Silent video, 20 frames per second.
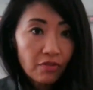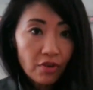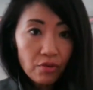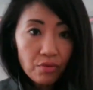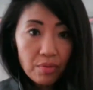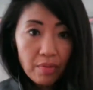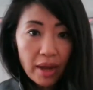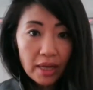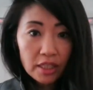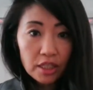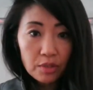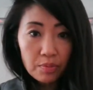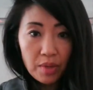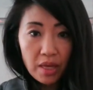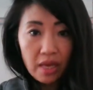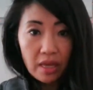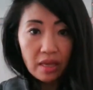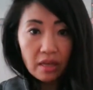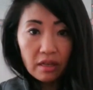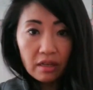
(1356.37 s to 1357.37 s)
reminds
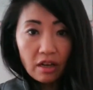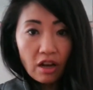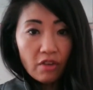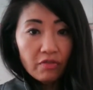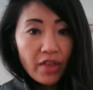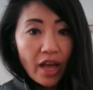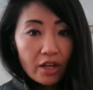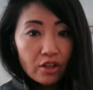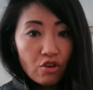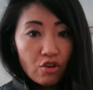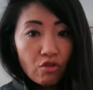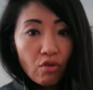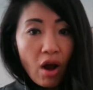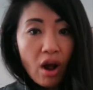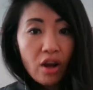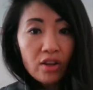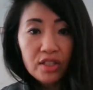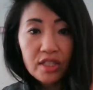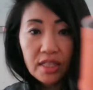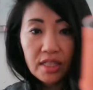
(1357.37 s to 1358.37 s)
me of that
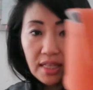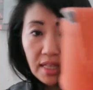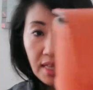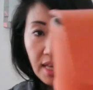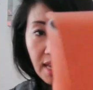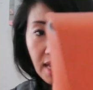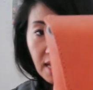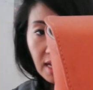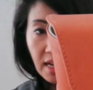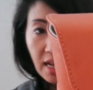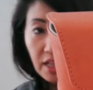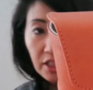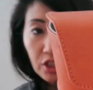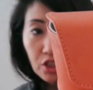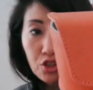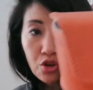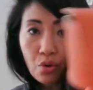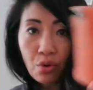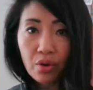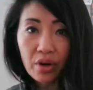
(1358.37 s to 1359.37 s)
cross in
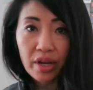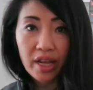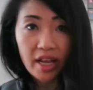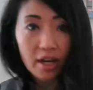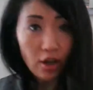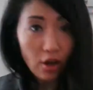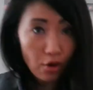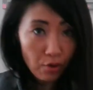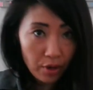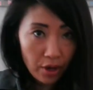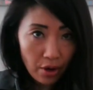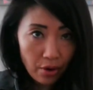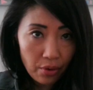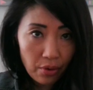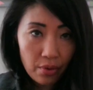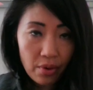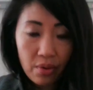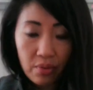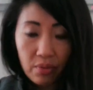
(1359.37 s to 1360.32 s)
the Tory logo,